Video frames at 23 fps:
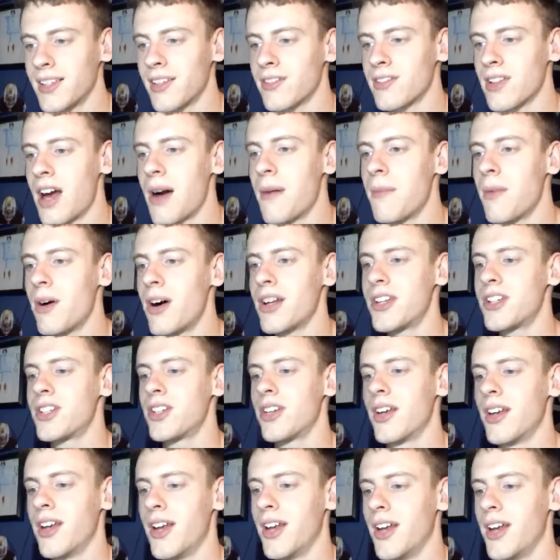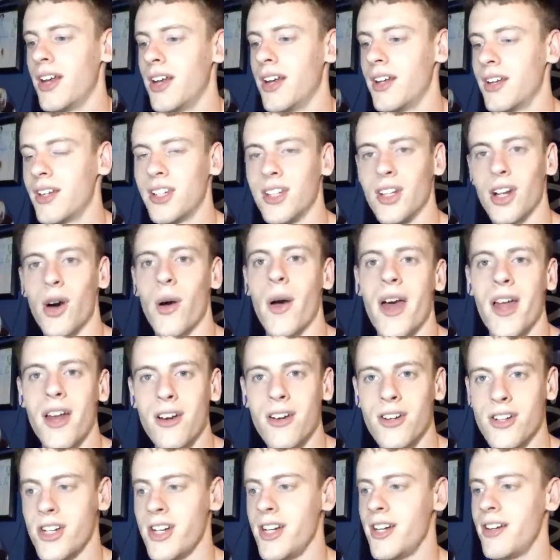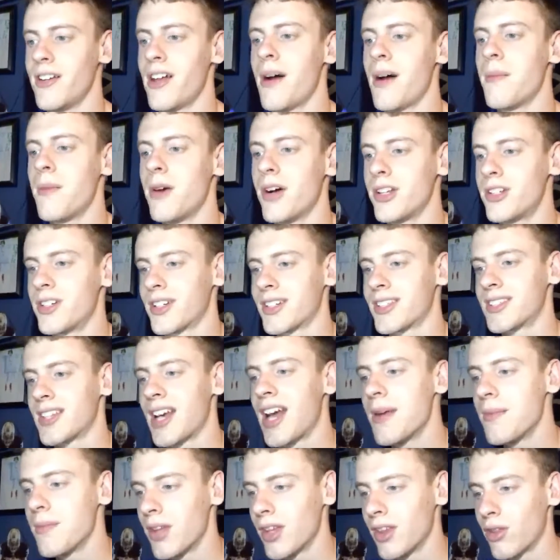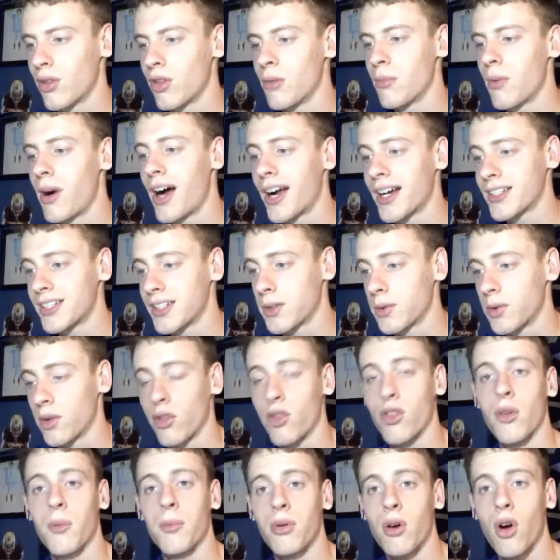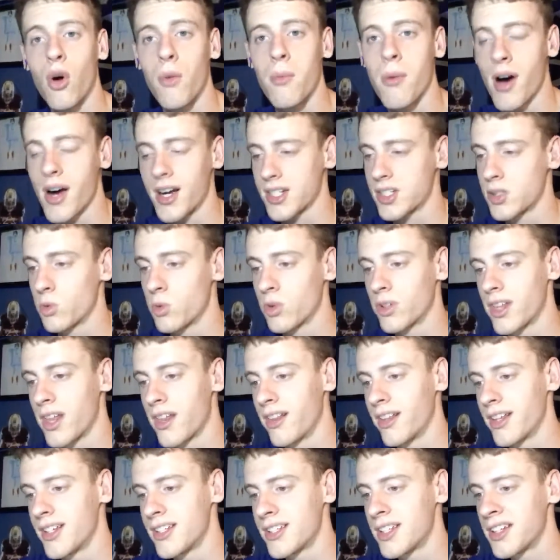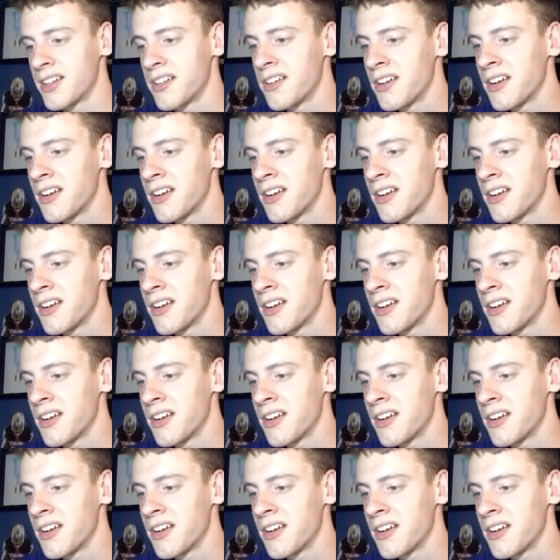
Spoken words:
There's not much, energy, not much excitement through the boxing world, through the pro boxing world at least.